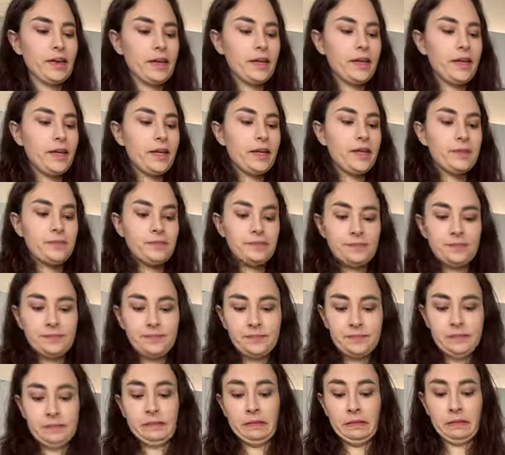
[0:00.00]
Okay,
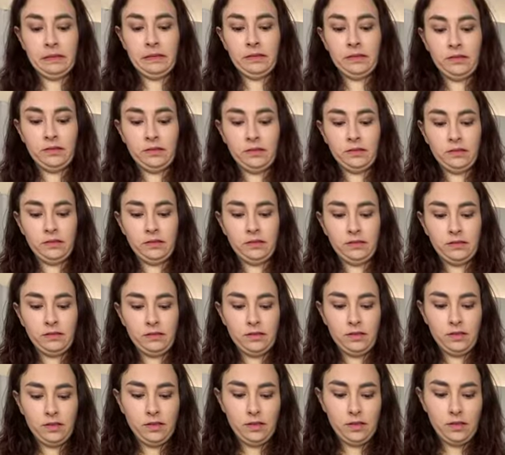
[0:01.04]
just a little
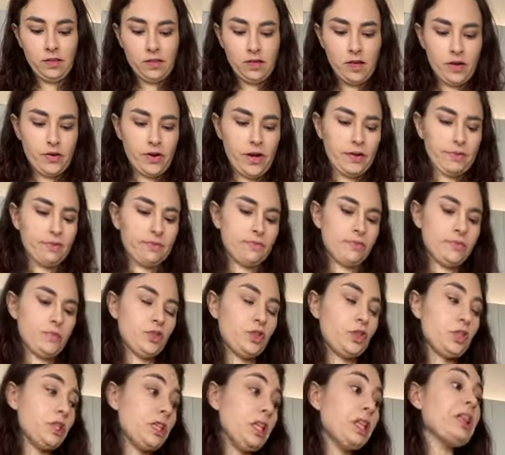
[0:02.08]
bit.
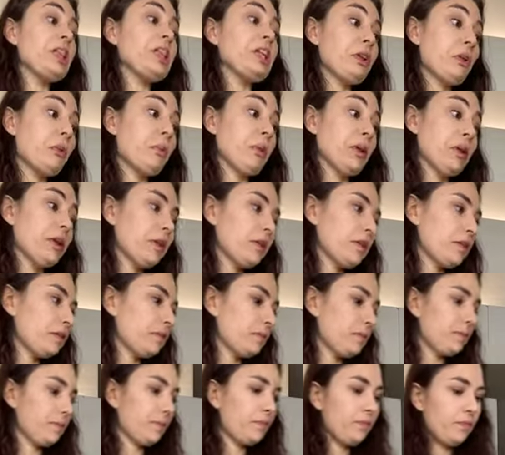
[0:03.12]
I'm also gonna
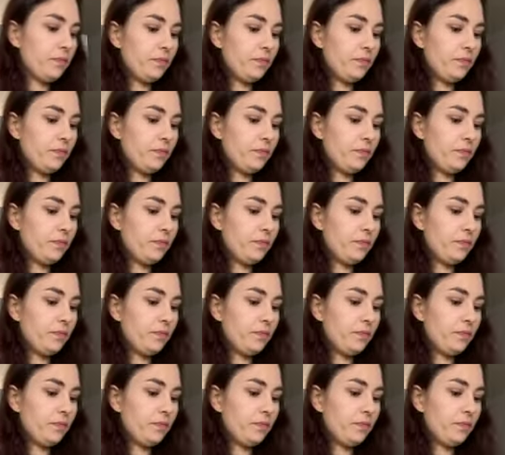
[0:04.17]
add